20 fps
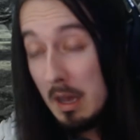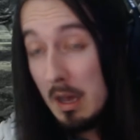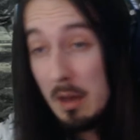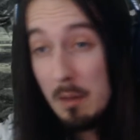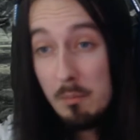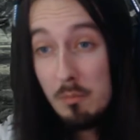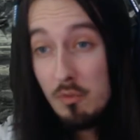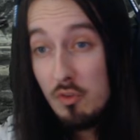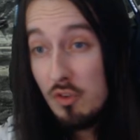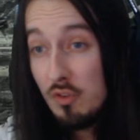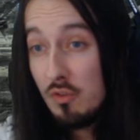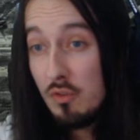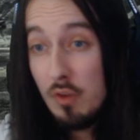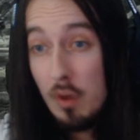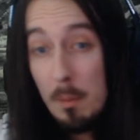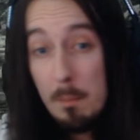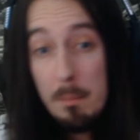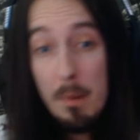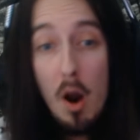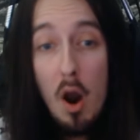just
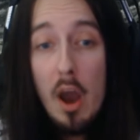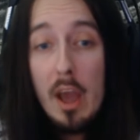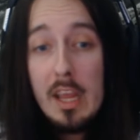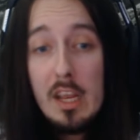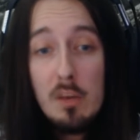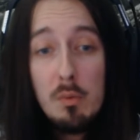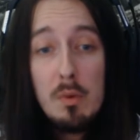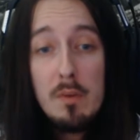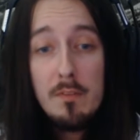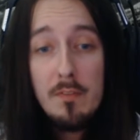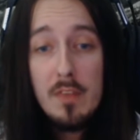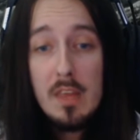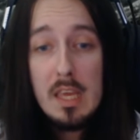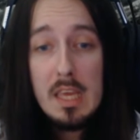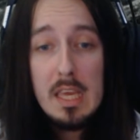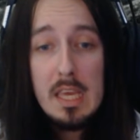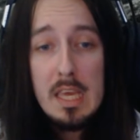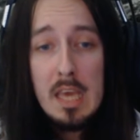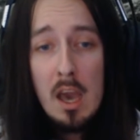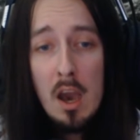combined with
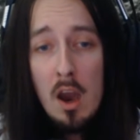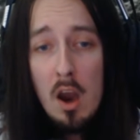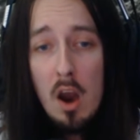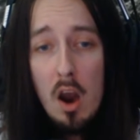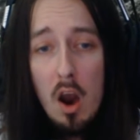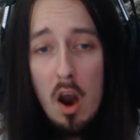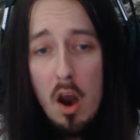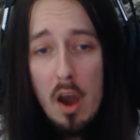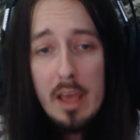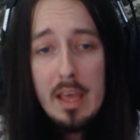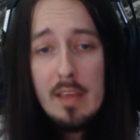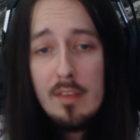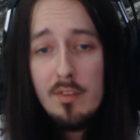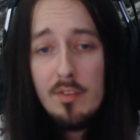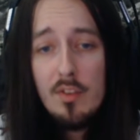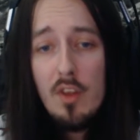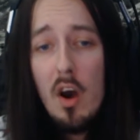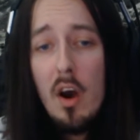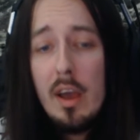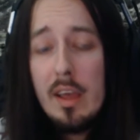the highest
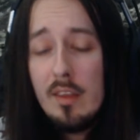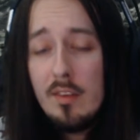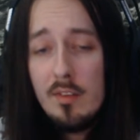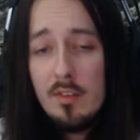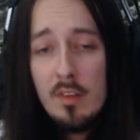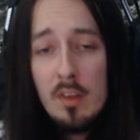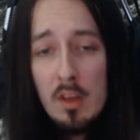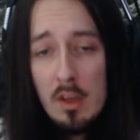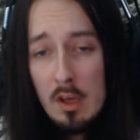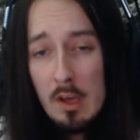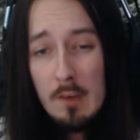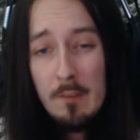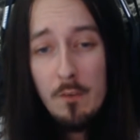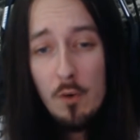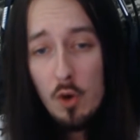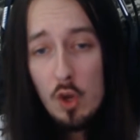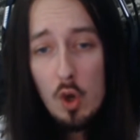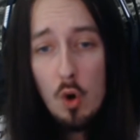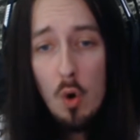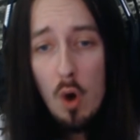dice for
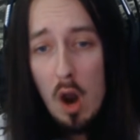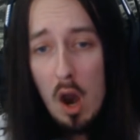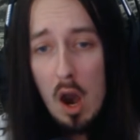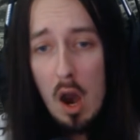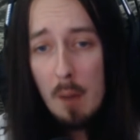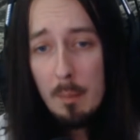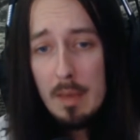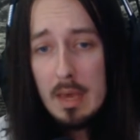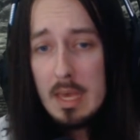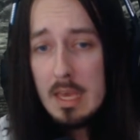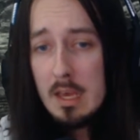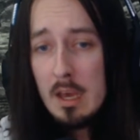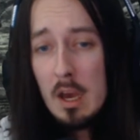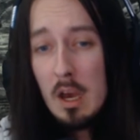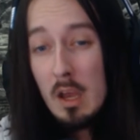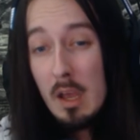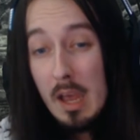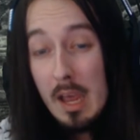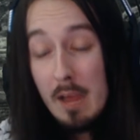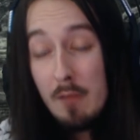your army.
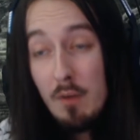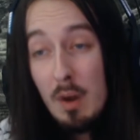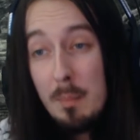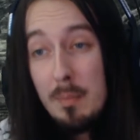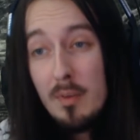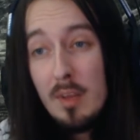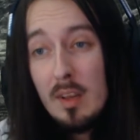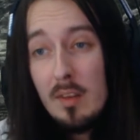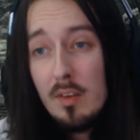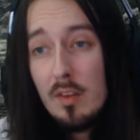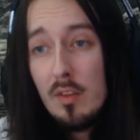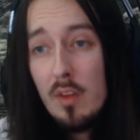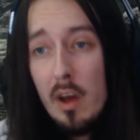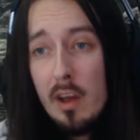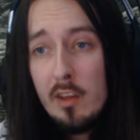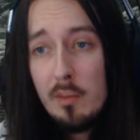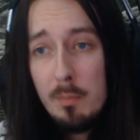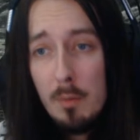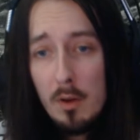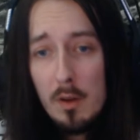It represents a
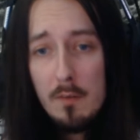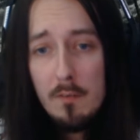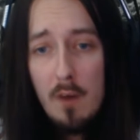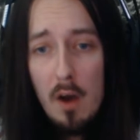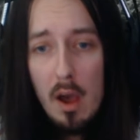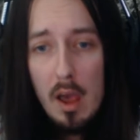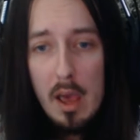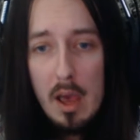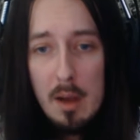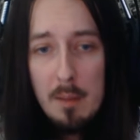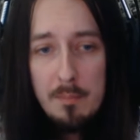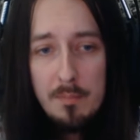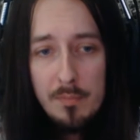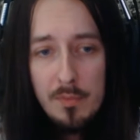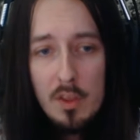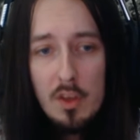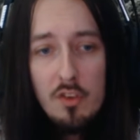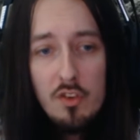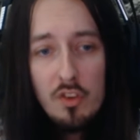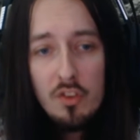dice modifier,
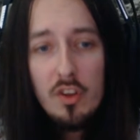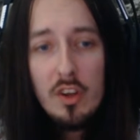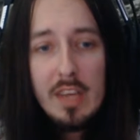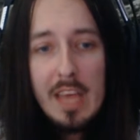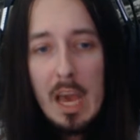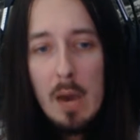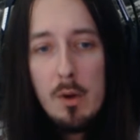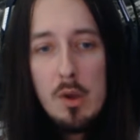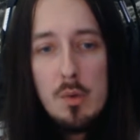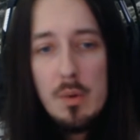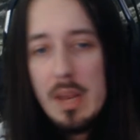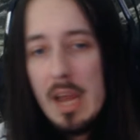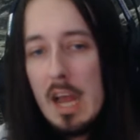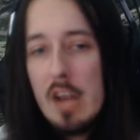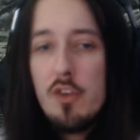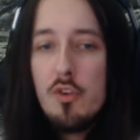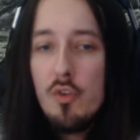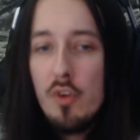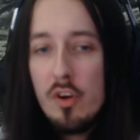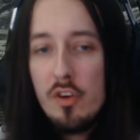just like how you would add
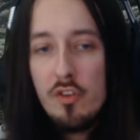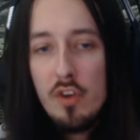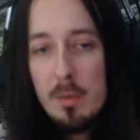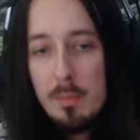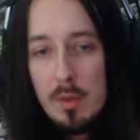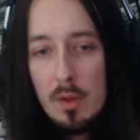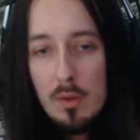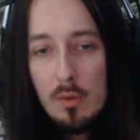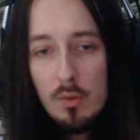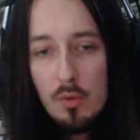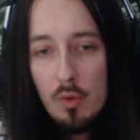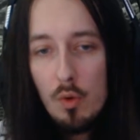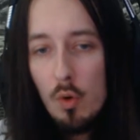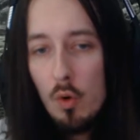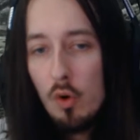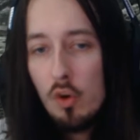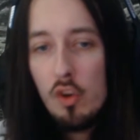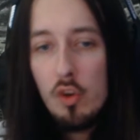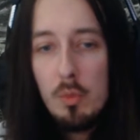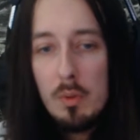your attribute
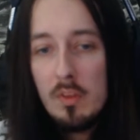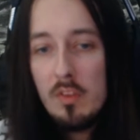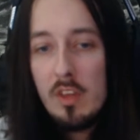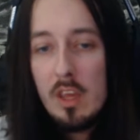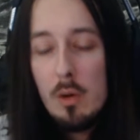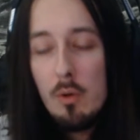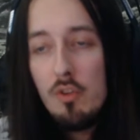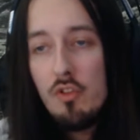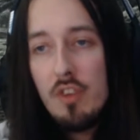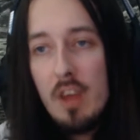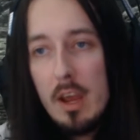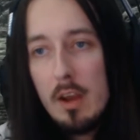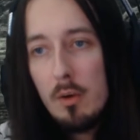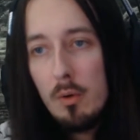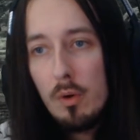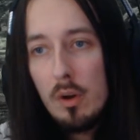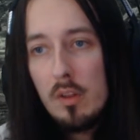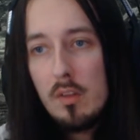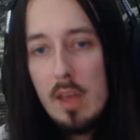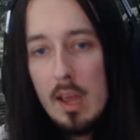score to a skill check or
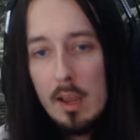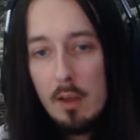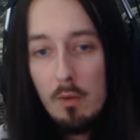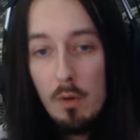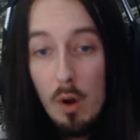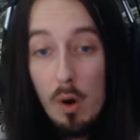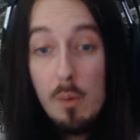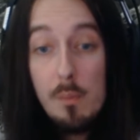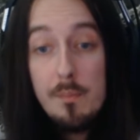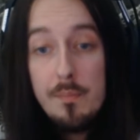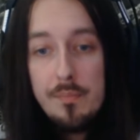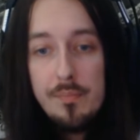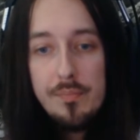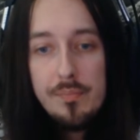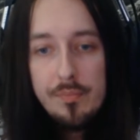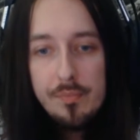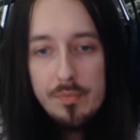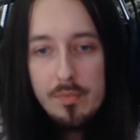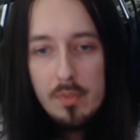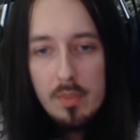an attack roll.
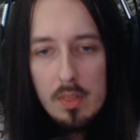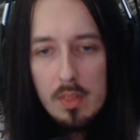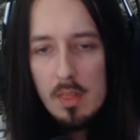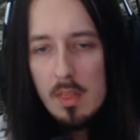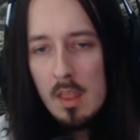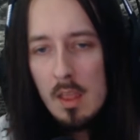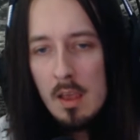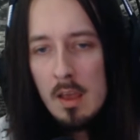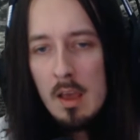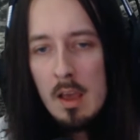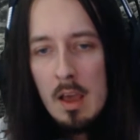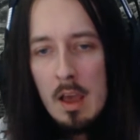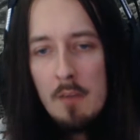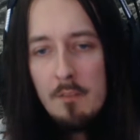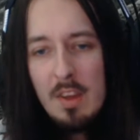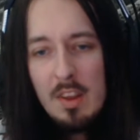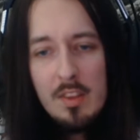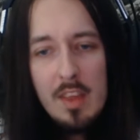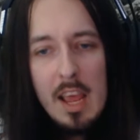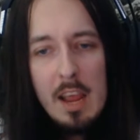
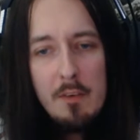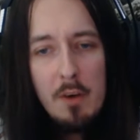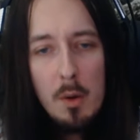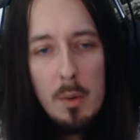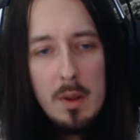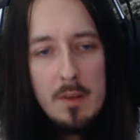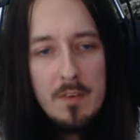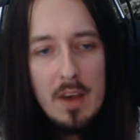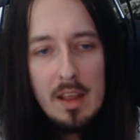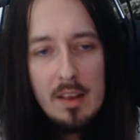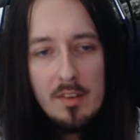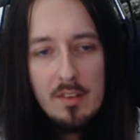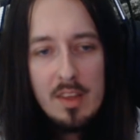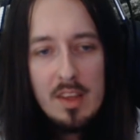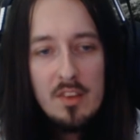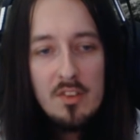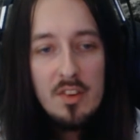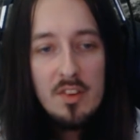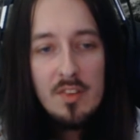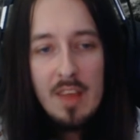This hero
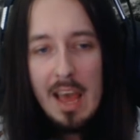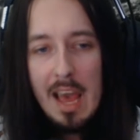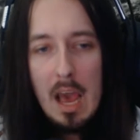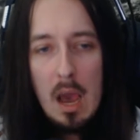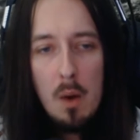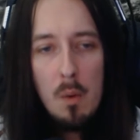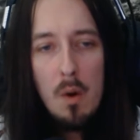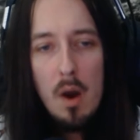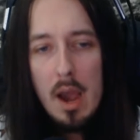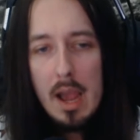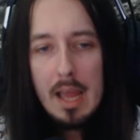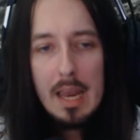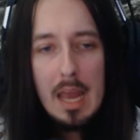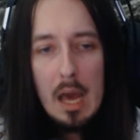advantage is how I allow